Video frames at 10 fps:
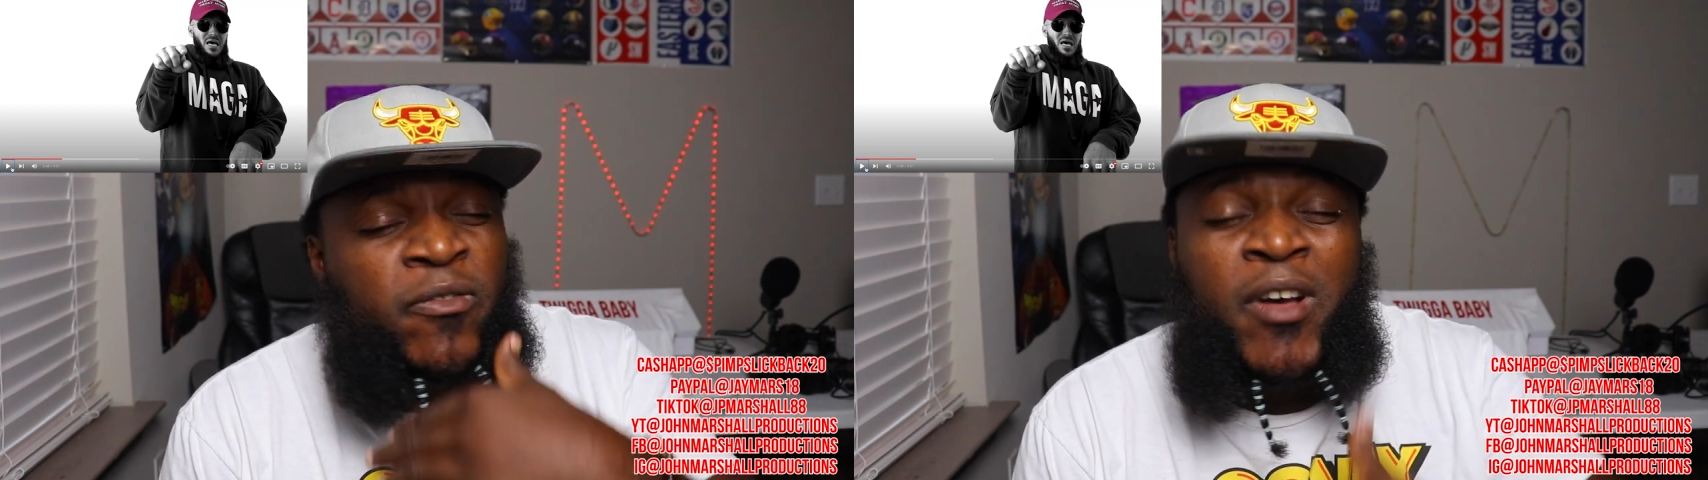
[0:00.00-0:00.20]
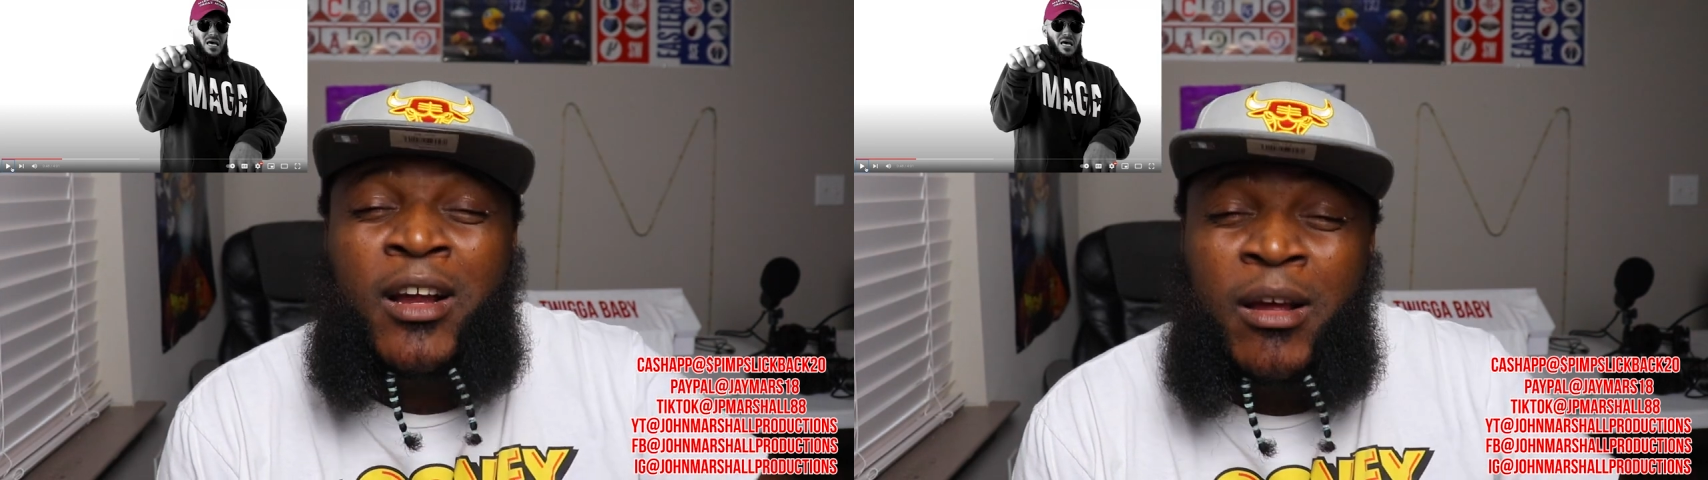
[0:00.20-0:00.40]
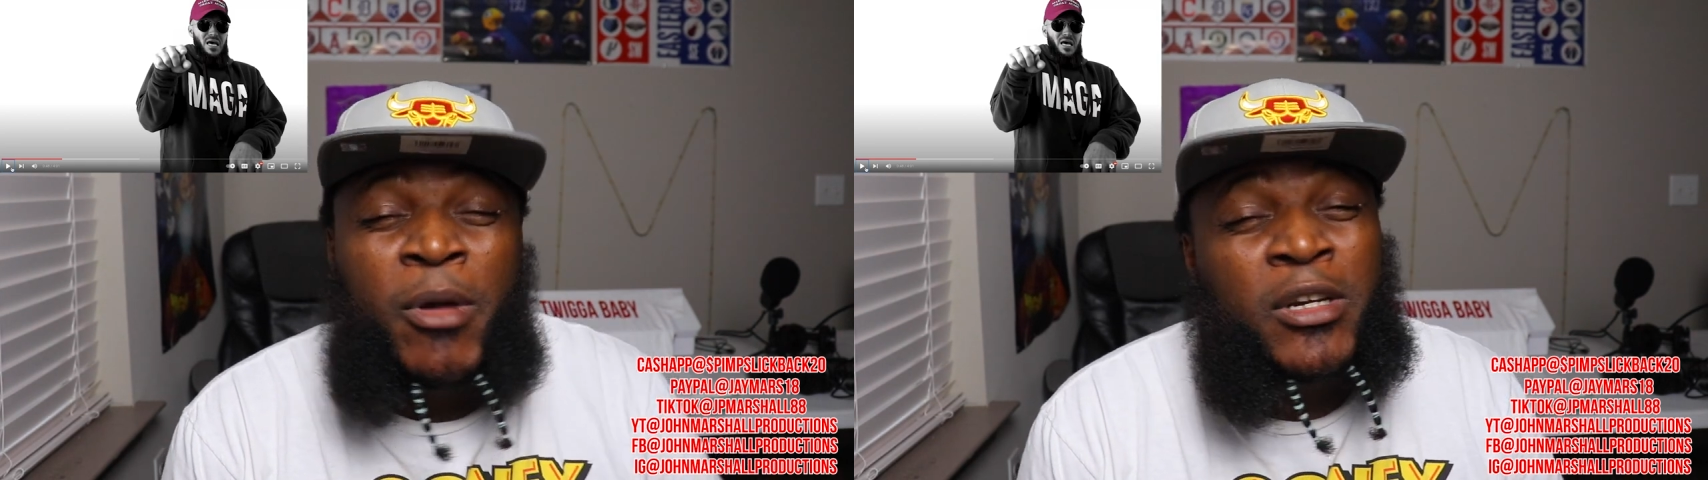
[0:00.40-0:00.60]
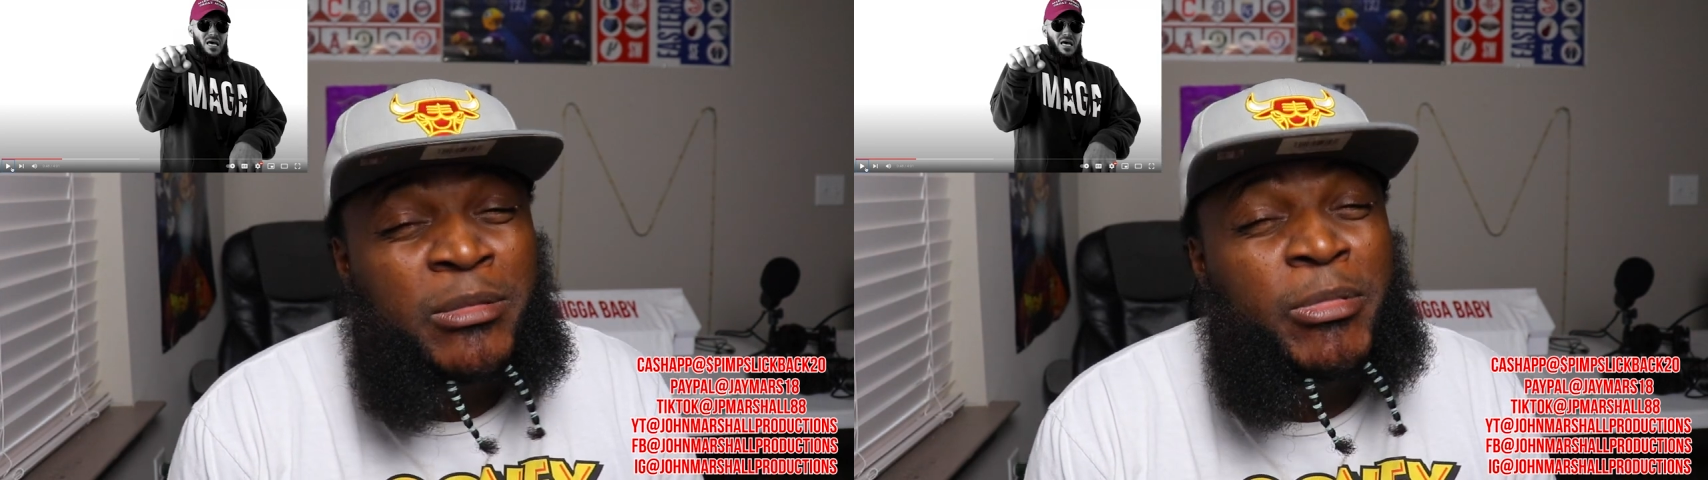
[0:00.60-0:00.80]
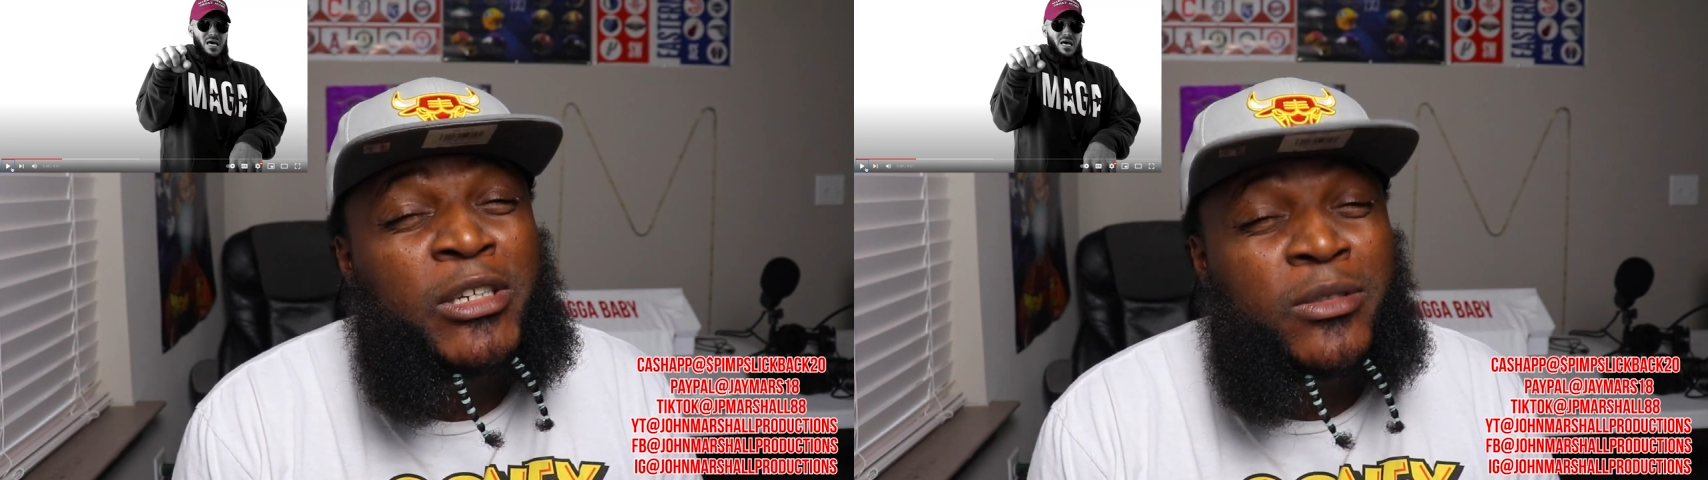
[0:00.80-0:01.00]
If I come on
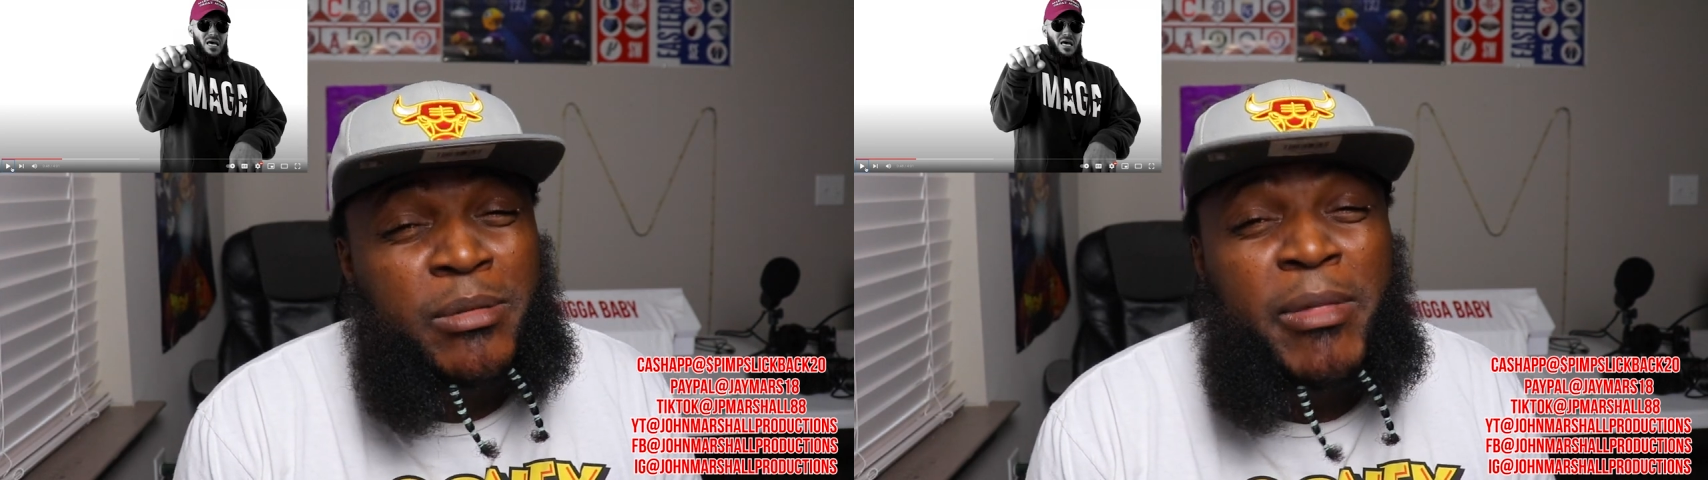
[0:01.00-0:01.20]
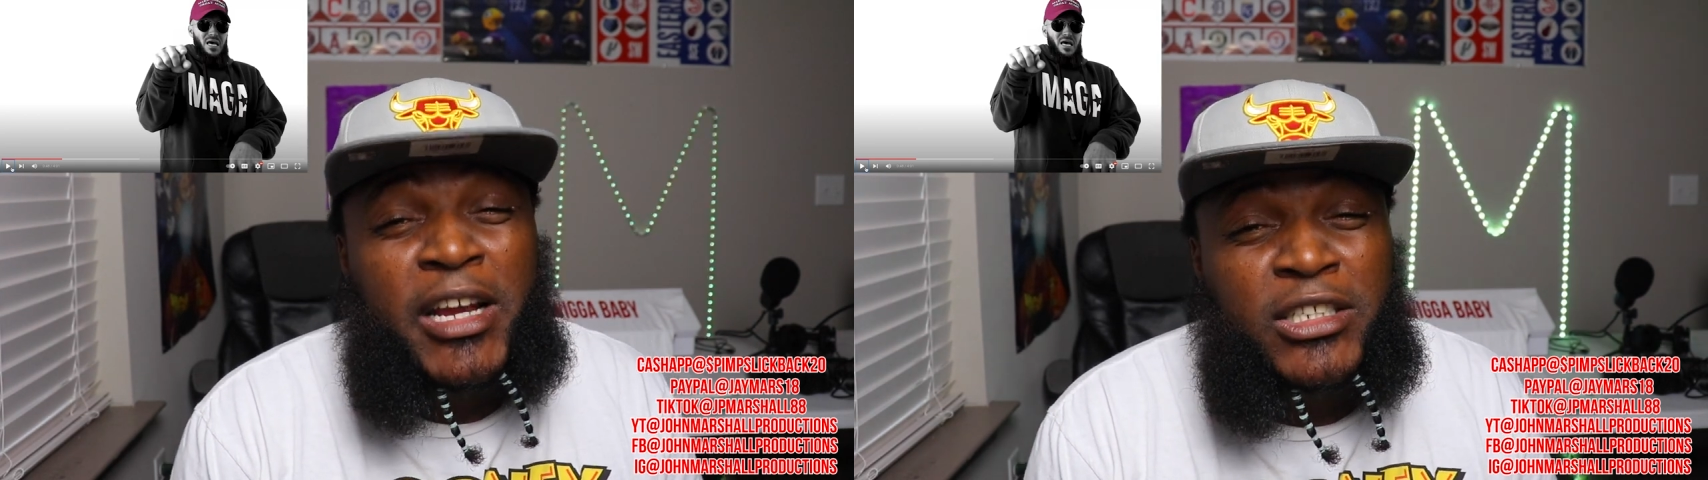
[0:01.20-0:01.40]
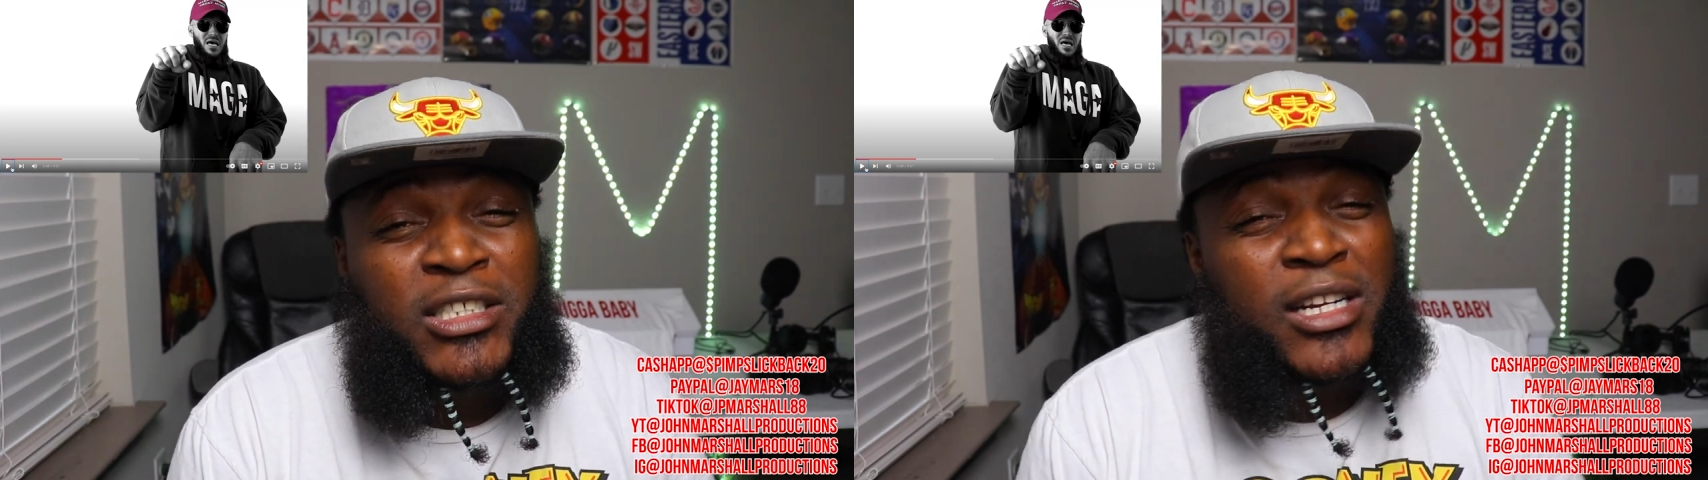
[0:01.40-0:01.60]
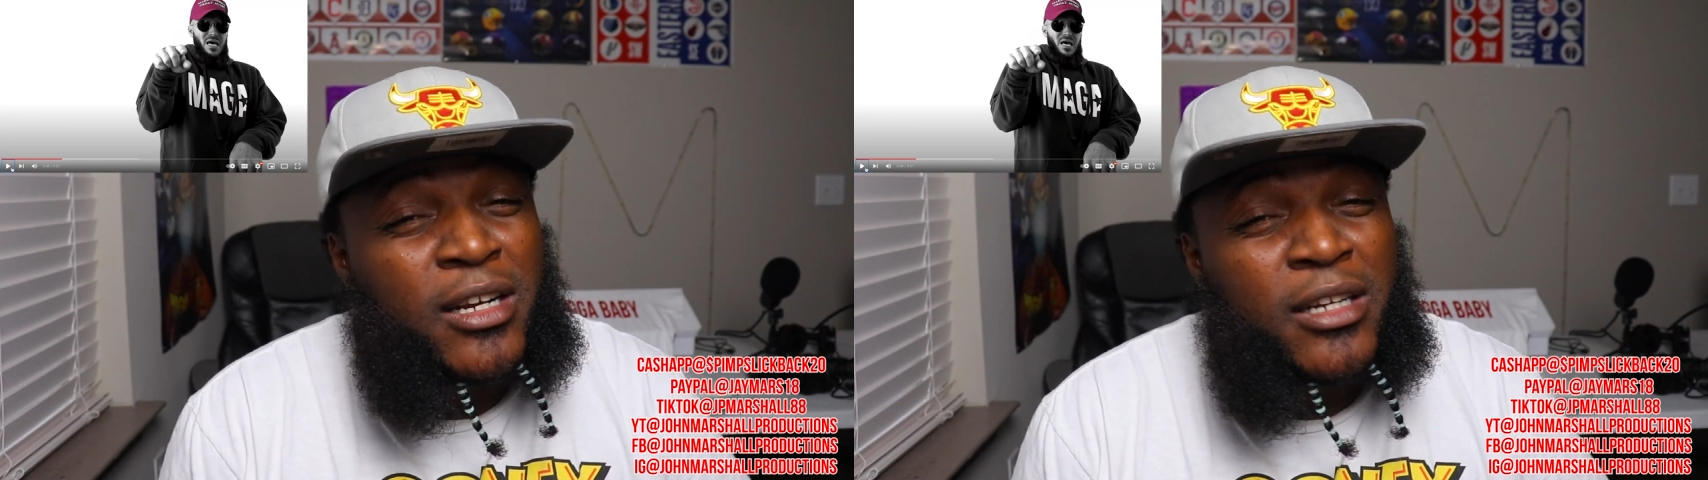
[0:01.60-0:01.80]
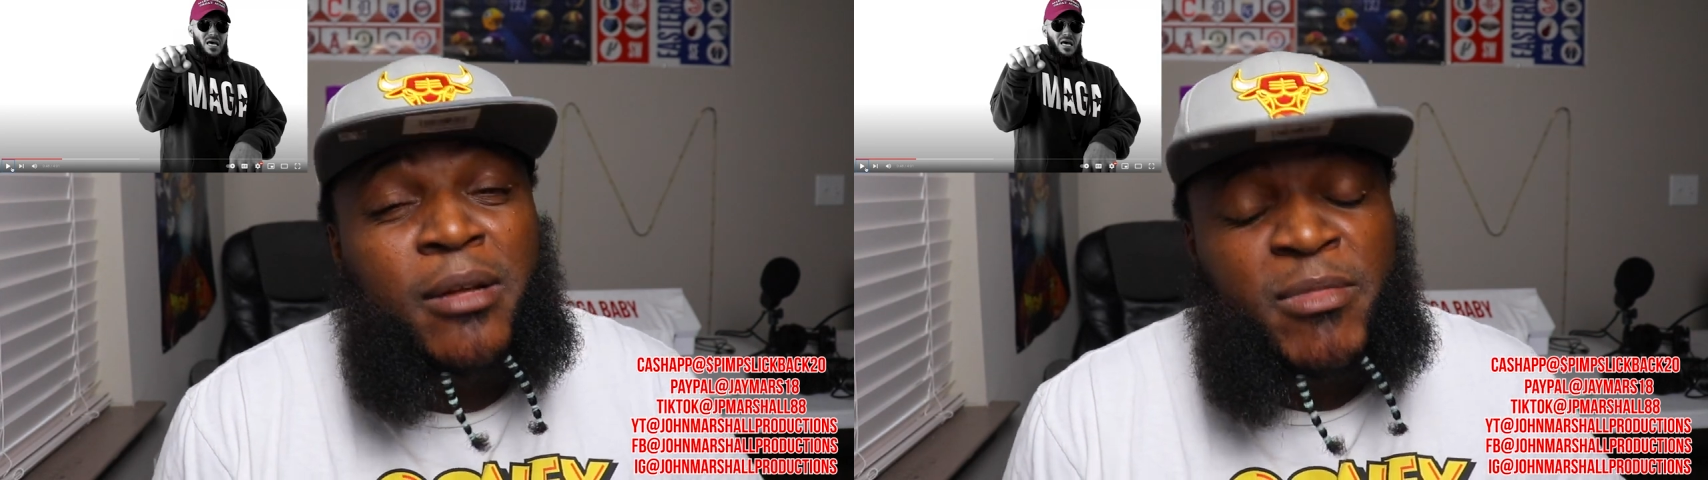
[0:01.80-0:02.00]
this bitch with a MAGA shit on,